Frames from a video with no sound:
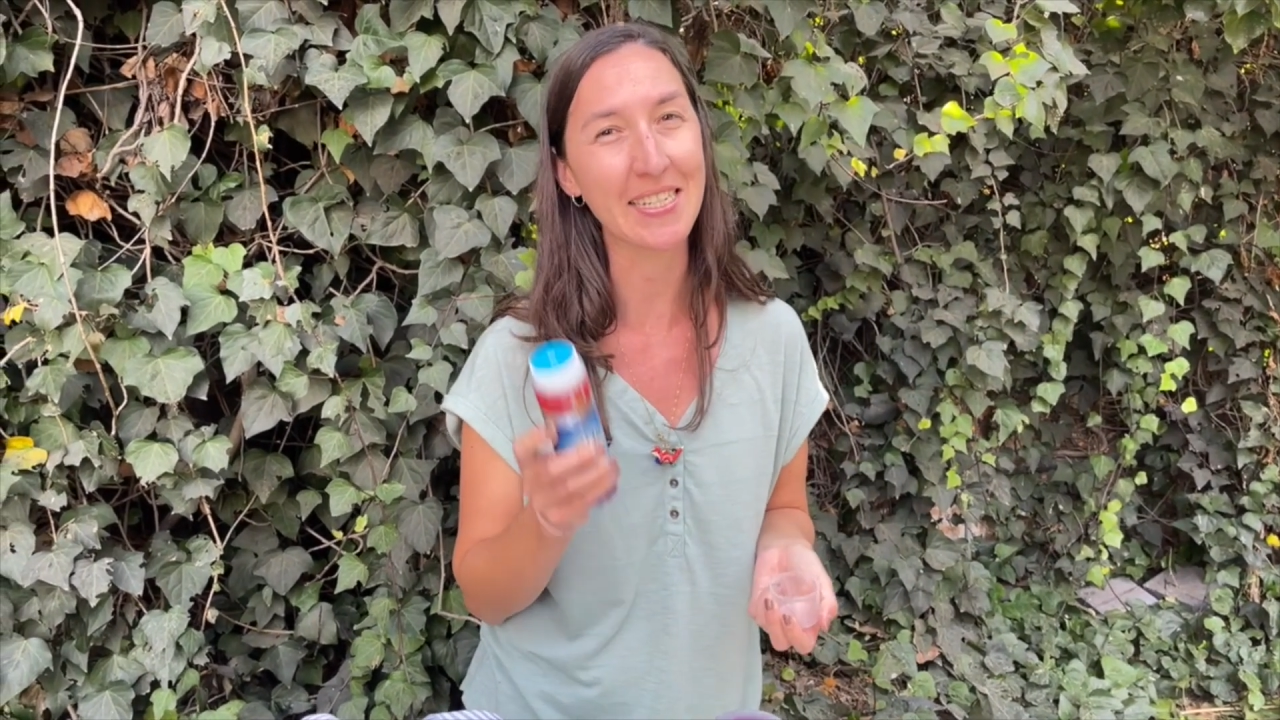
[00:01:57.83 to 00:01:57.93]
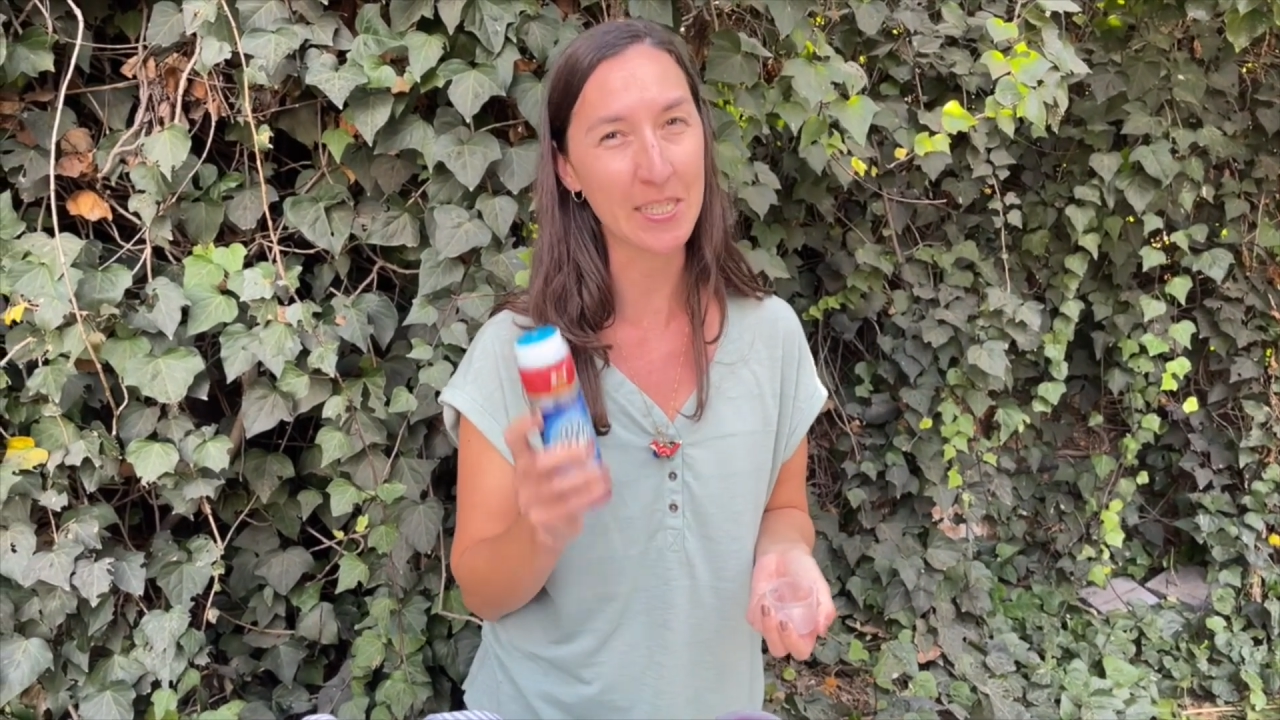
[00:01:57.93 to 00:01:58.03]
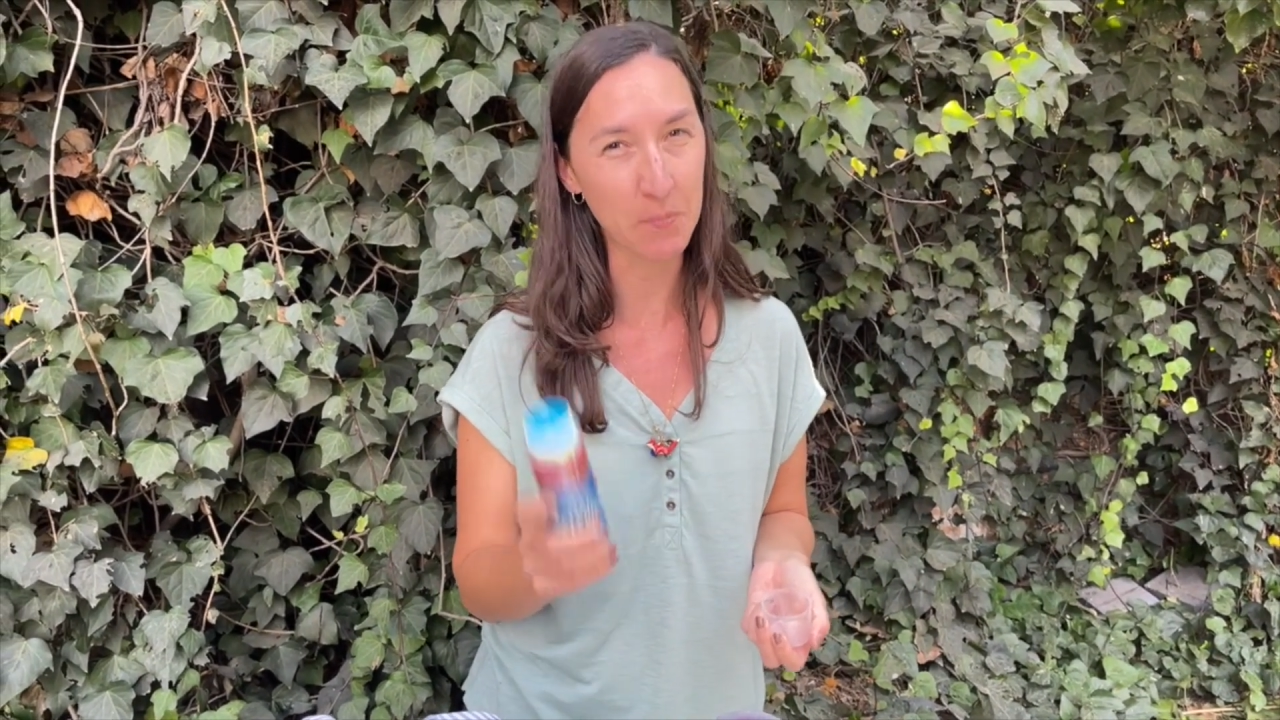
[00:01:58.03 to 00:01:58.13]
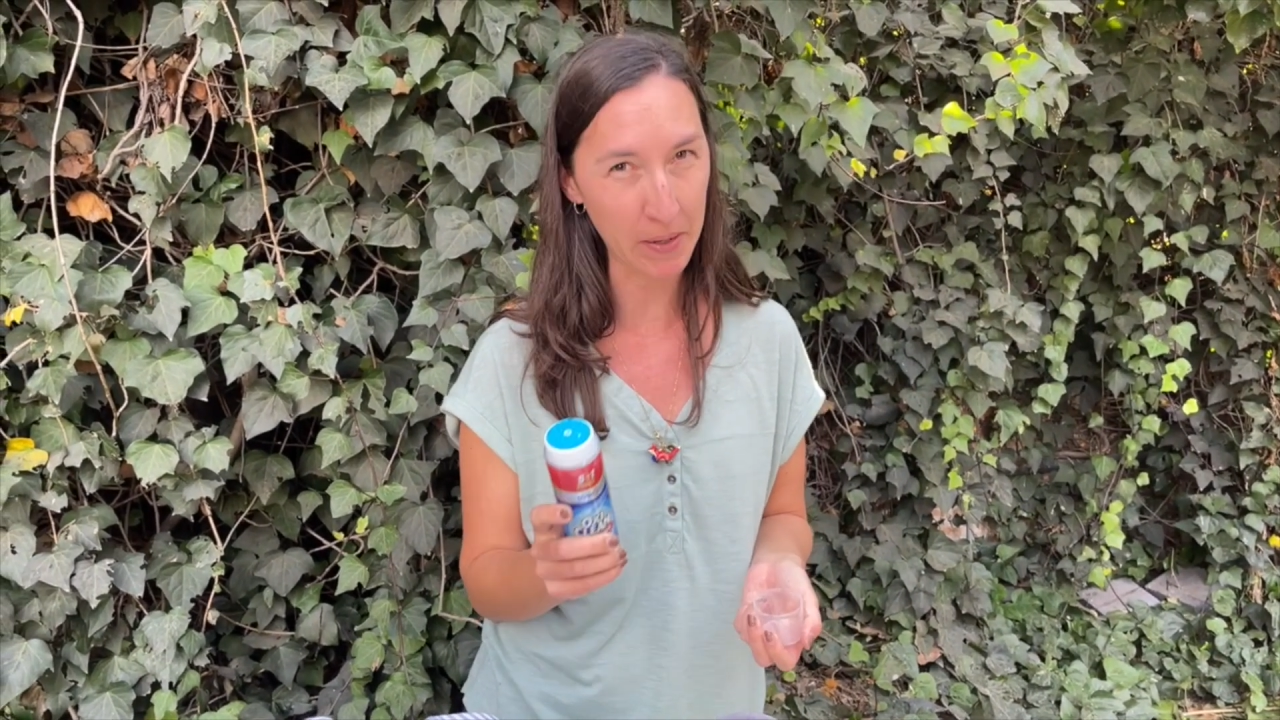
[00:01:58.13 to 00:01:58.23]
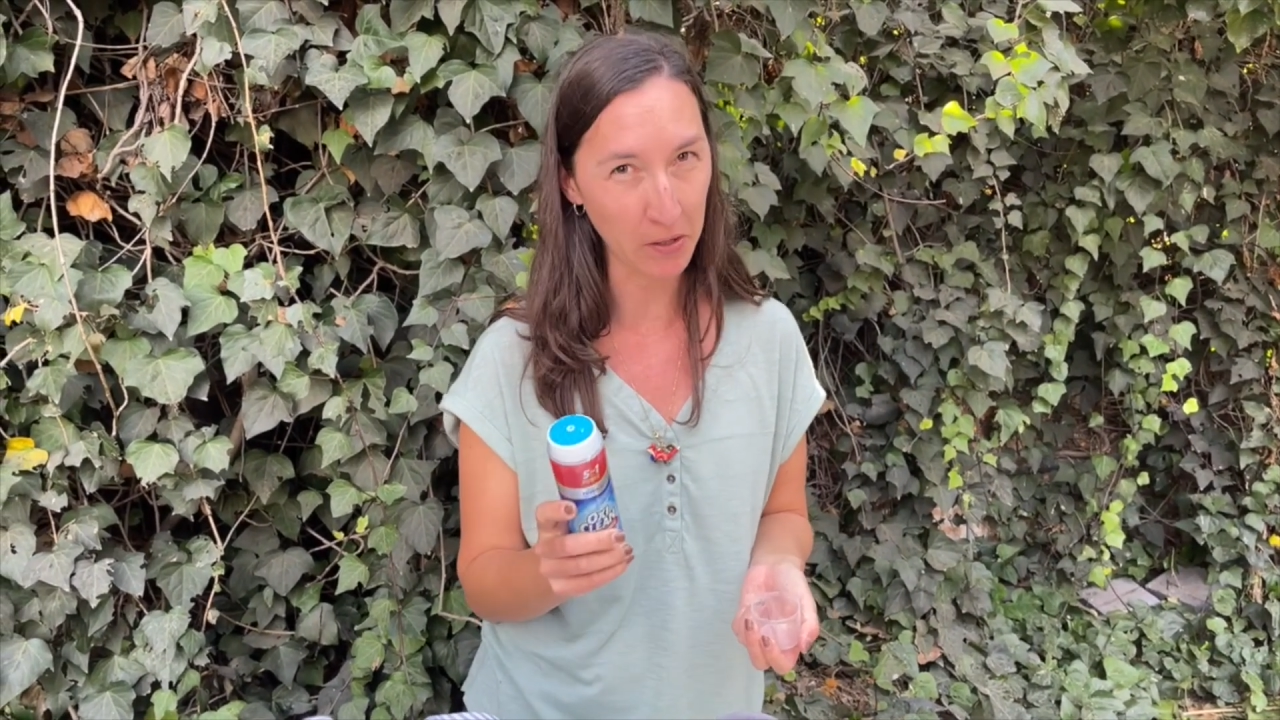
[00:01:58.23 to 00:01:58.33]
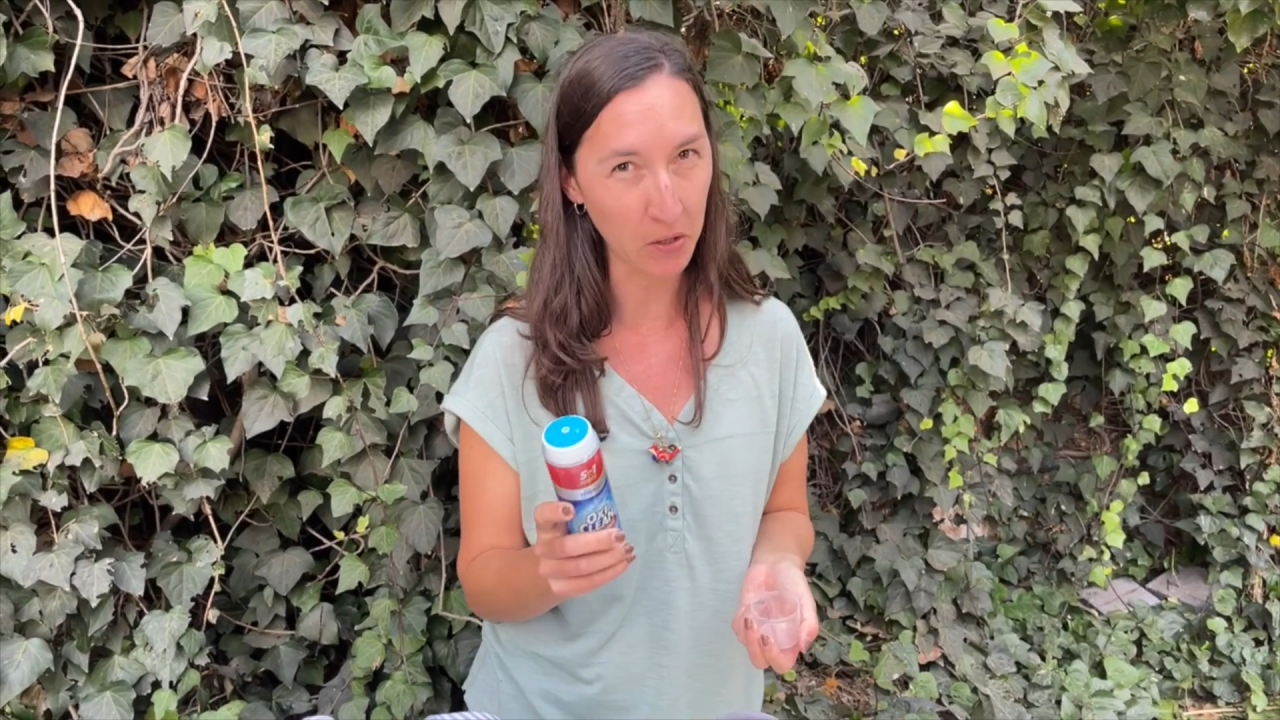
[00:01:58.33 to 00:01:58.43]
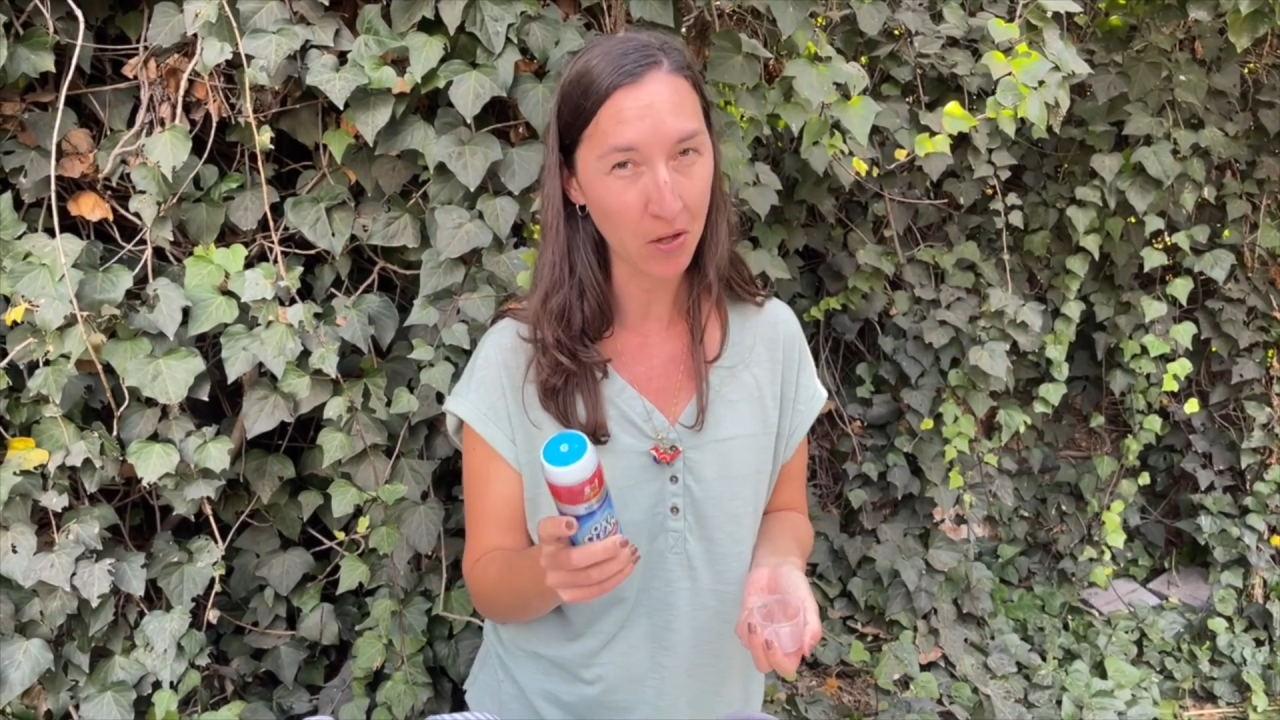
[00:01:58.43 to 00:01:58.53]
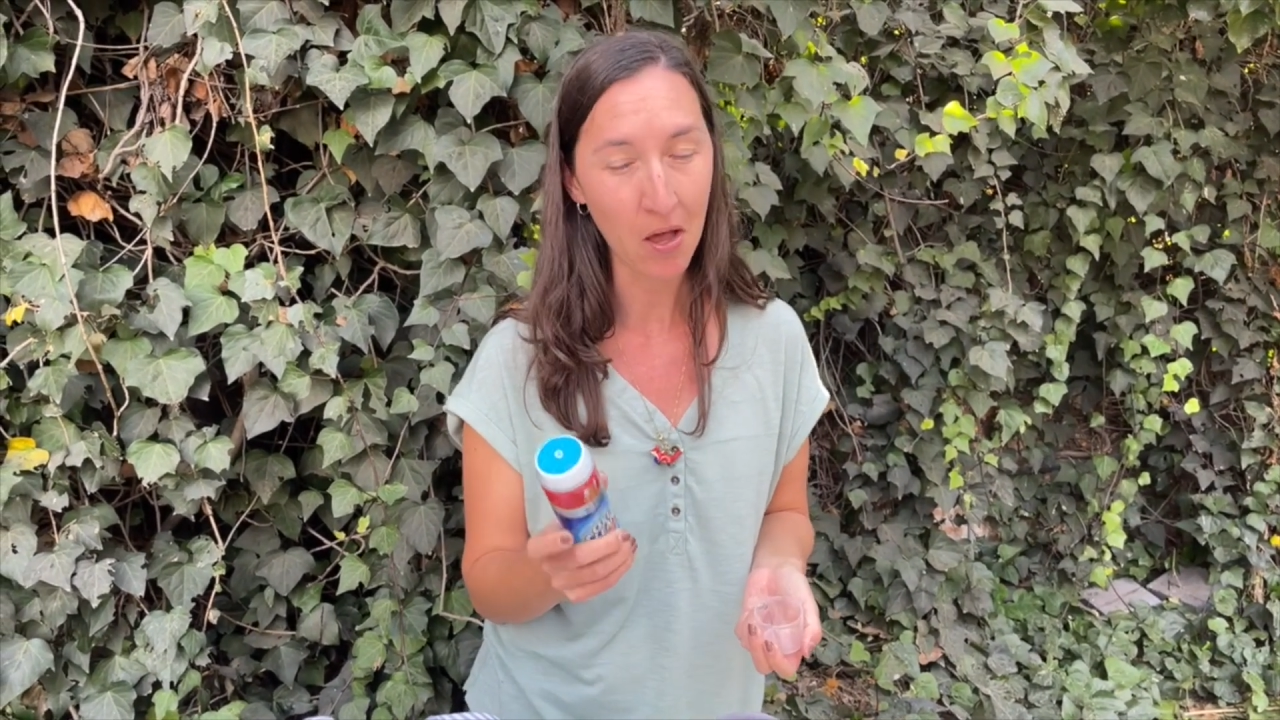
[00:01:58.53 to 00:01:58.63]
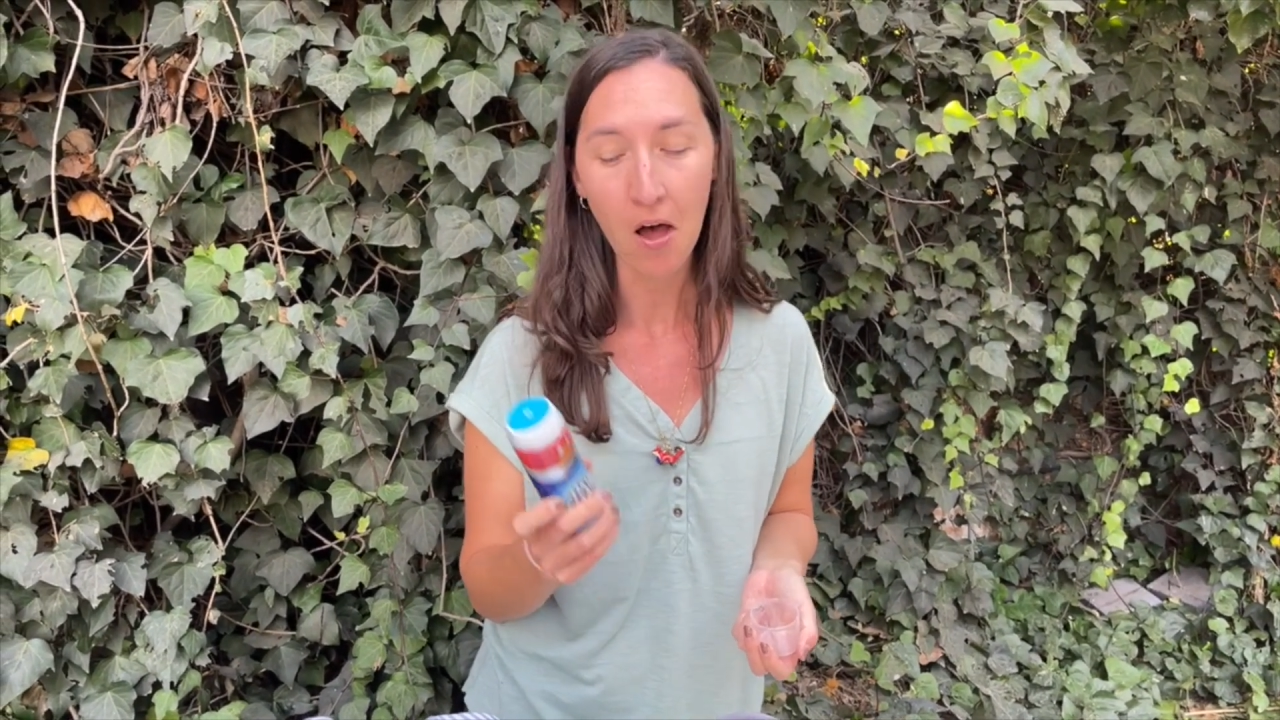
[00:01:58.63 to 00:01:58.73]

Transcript: spill.